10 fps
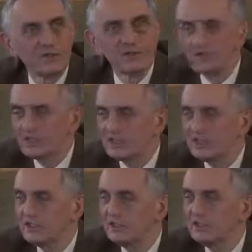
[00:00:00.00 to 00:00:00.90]
This
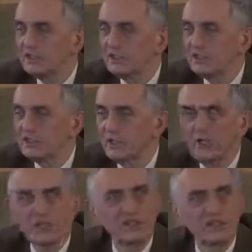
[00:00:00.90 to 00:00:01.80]
suggests
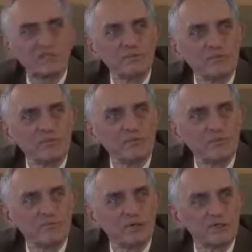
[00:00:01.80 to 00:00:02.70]
that the
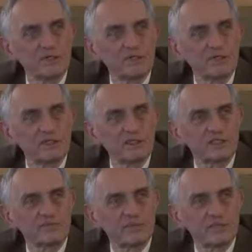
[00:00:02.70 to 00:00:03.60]
median person is
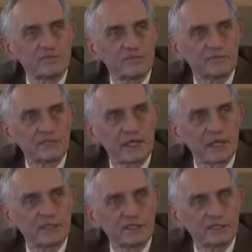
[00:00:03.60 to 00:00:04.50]
in favor of it
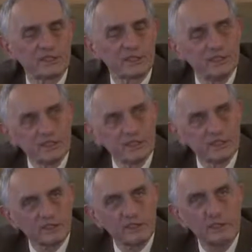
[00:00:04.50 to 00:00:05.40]
as it
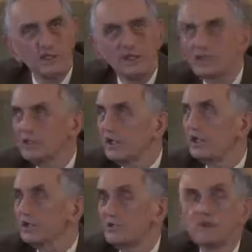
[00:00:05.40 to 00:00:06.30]
is. The
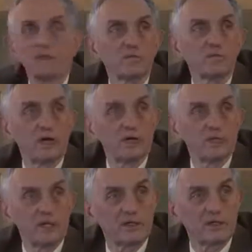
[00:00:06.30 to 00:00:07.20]
argument of my
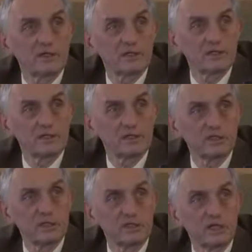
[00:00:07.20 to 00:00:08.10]
analysis
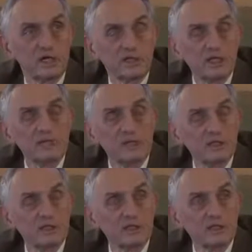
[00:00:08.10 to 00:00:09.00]
is they will
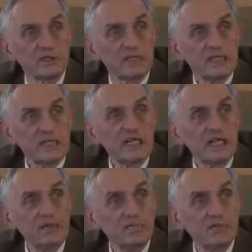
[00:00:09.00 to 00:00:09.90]
judge
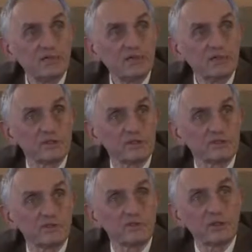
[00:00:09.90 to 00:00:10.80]
any proposals
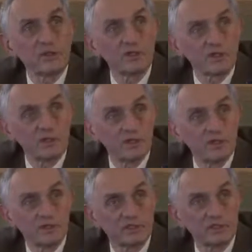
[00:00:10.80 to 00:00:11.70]
for more
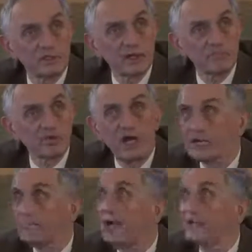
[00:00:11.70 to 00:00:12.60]
integration
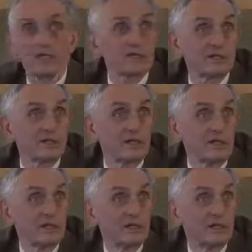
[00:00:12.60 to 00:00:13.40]
pragmatically.